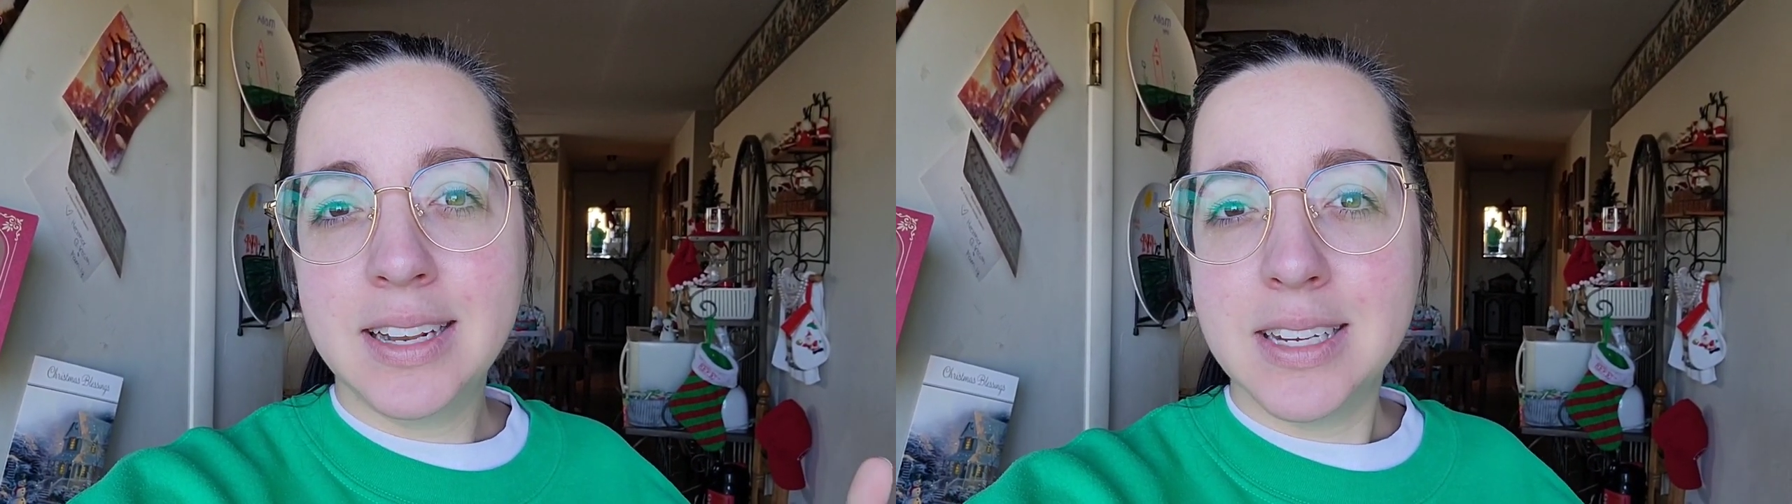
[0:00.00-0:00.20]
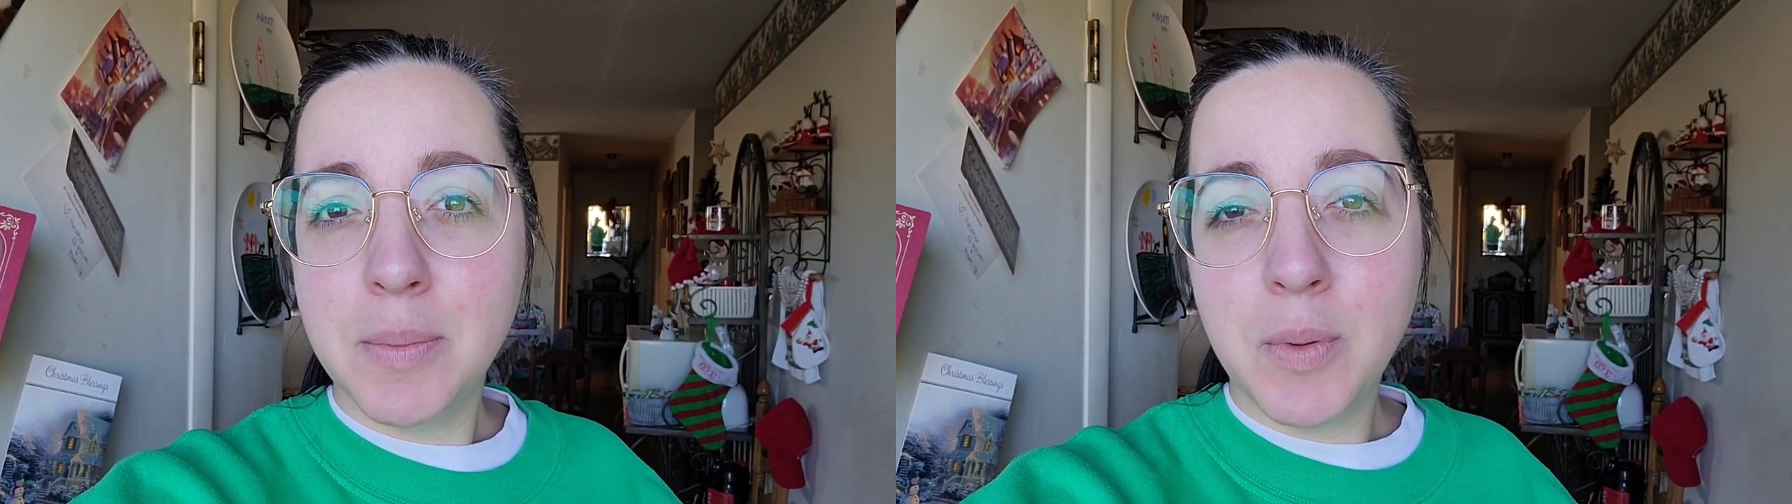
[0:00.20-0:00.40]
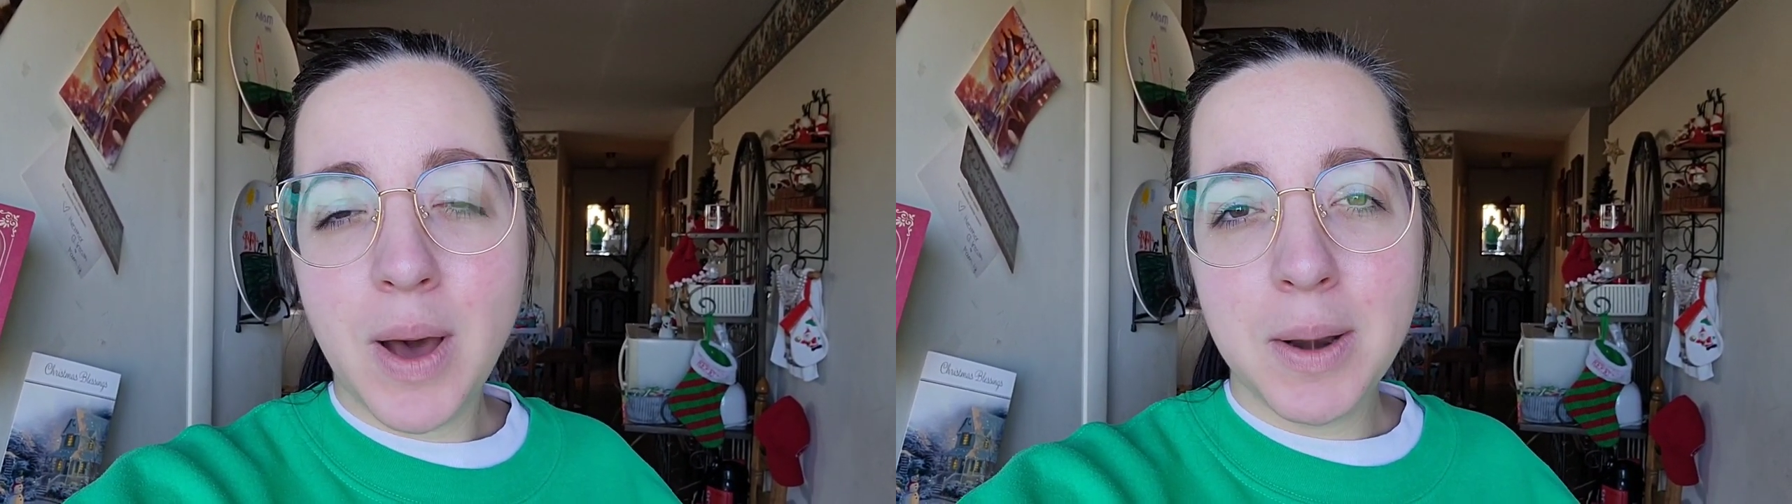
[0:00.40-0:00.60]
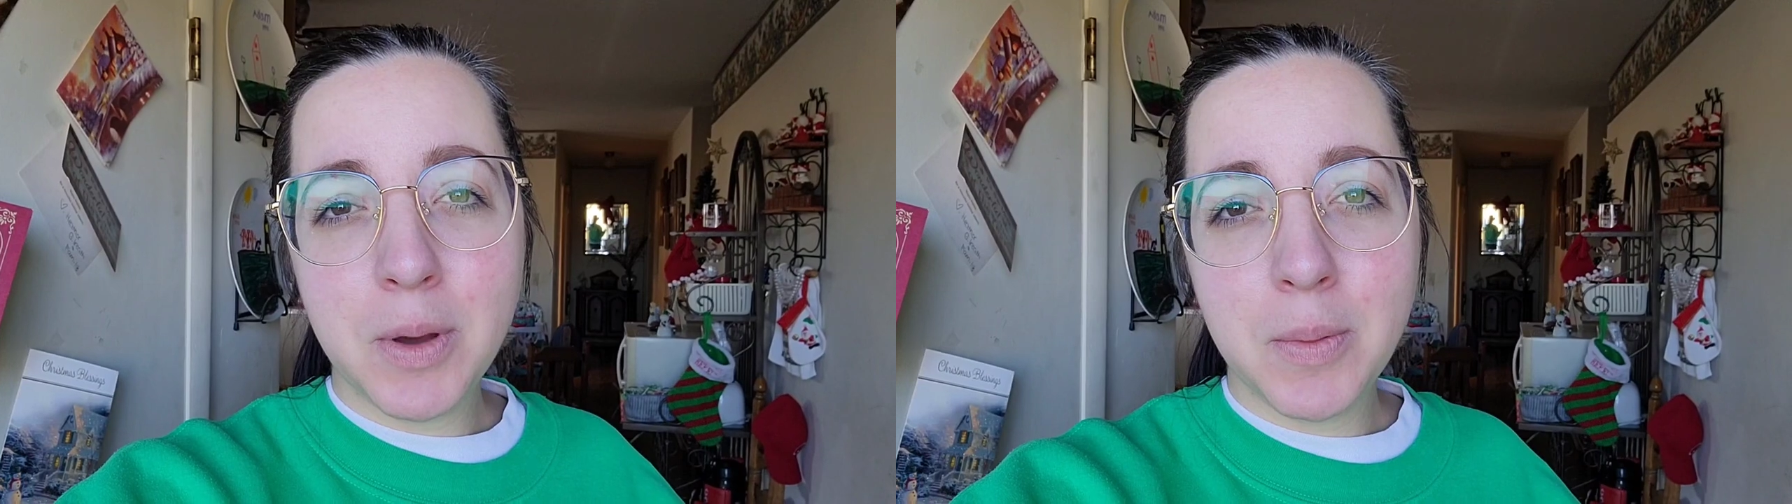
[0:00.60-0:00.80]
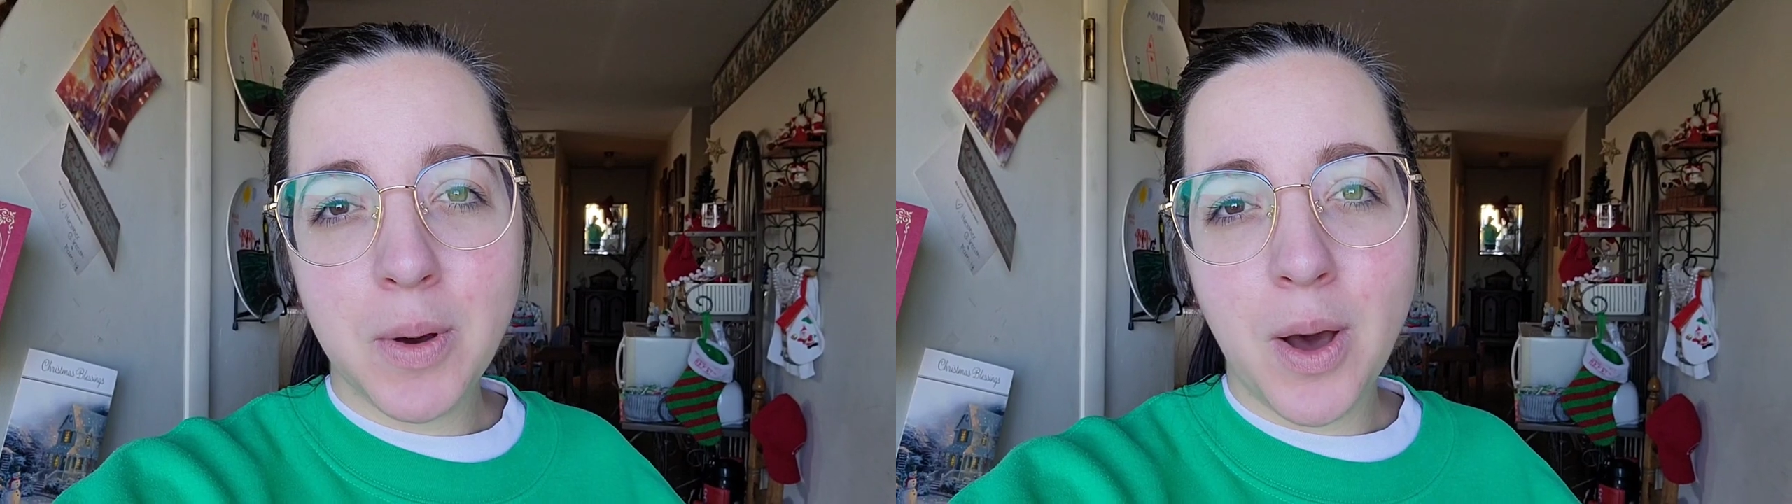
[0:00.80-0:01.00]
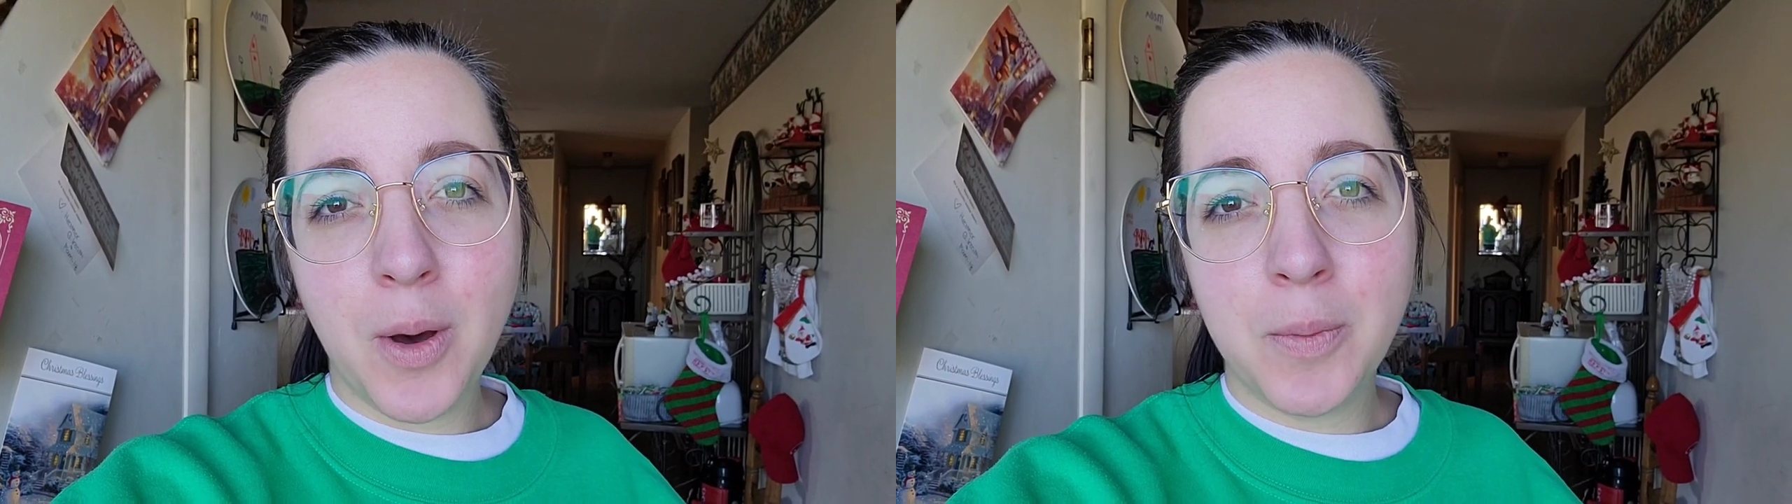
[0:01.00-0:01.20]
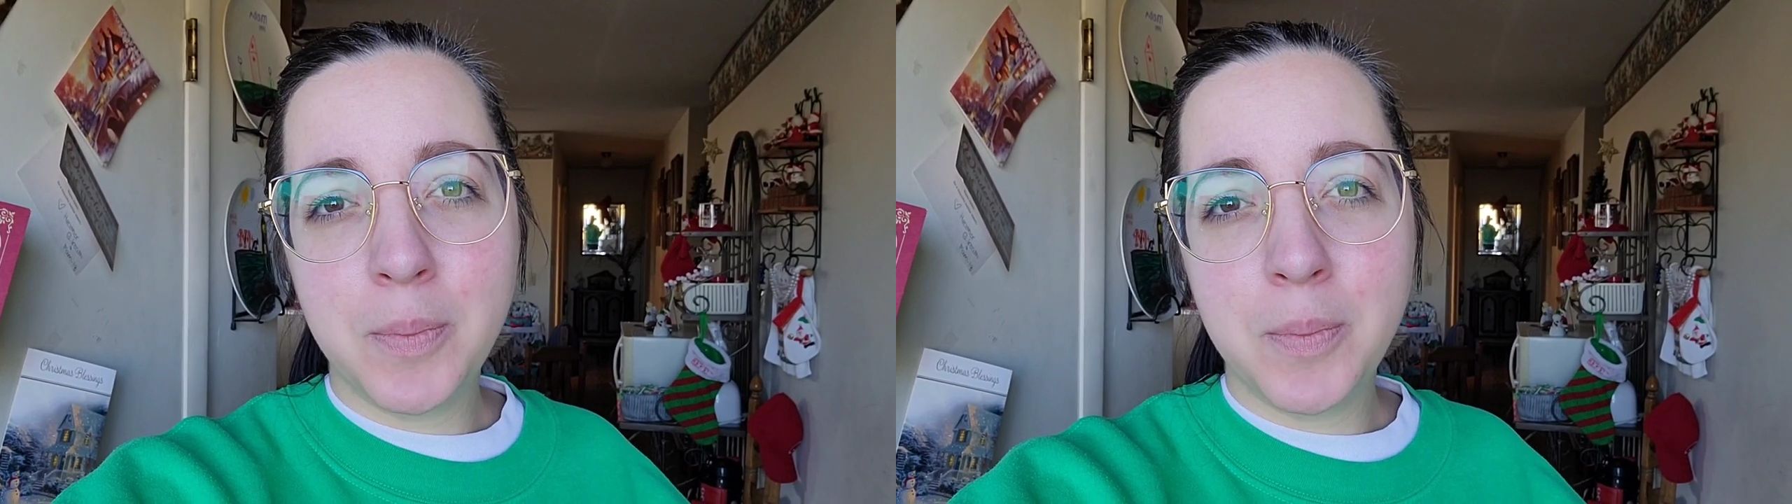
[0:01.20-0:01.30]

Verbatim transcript: double wide mobile home,